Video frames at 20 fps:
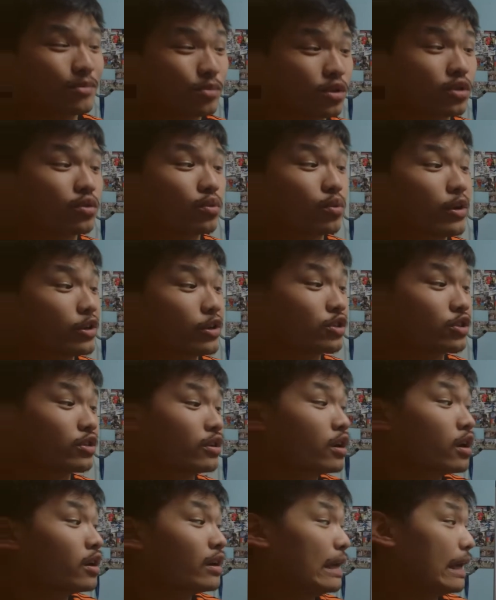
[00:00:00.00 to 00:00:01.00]
And originally,
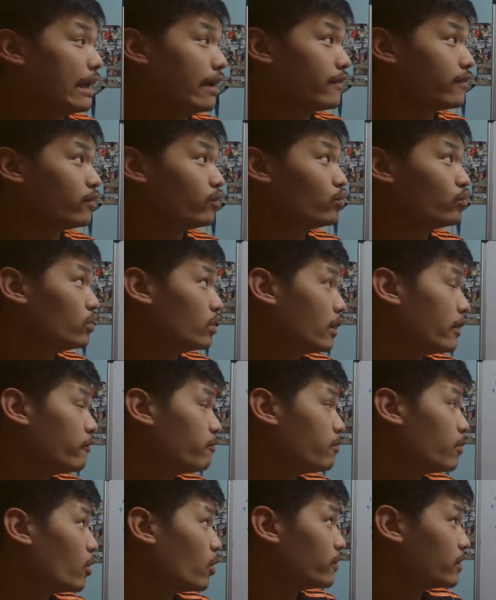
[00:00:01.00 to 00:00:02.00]
if
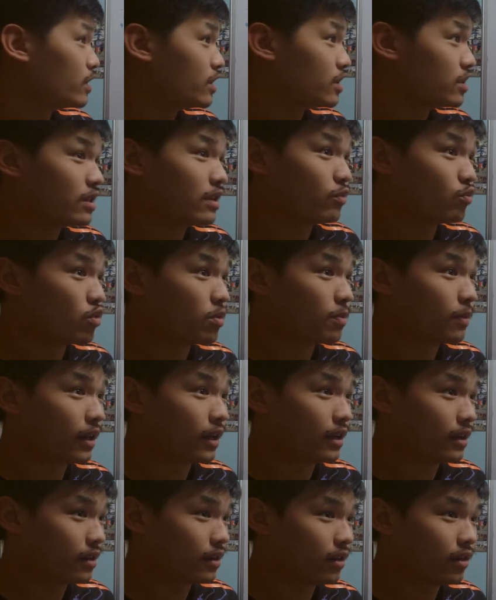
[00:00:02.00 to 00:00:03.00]
both of these teams were
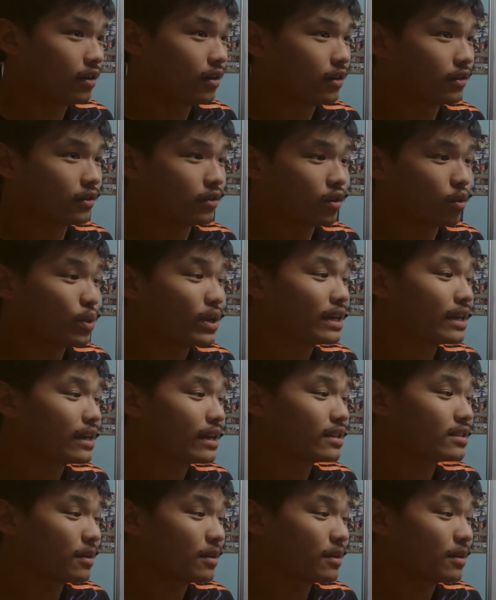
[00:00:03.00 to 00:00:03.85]
playing on the weekends,